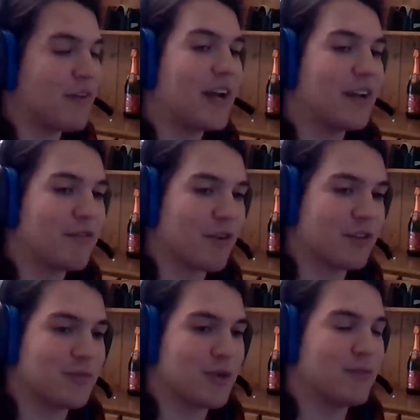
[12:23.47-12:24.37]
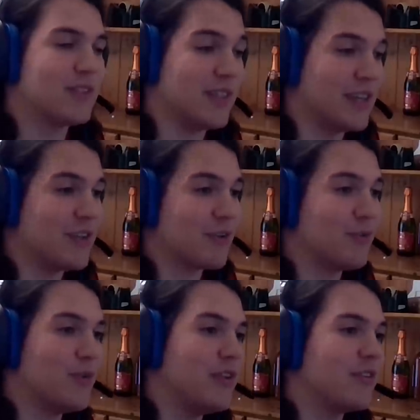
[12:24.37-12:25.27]
fighting for supremacy in their
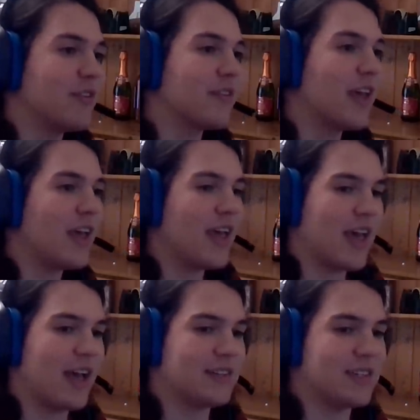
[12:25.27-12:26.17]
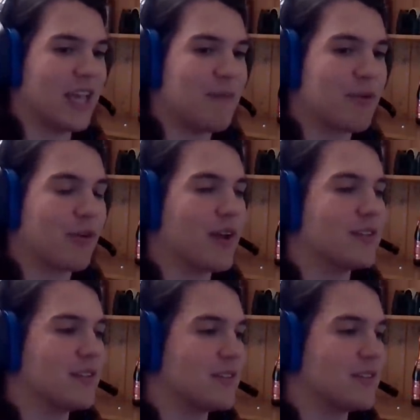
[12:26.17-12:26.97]
own regions as the game progresses.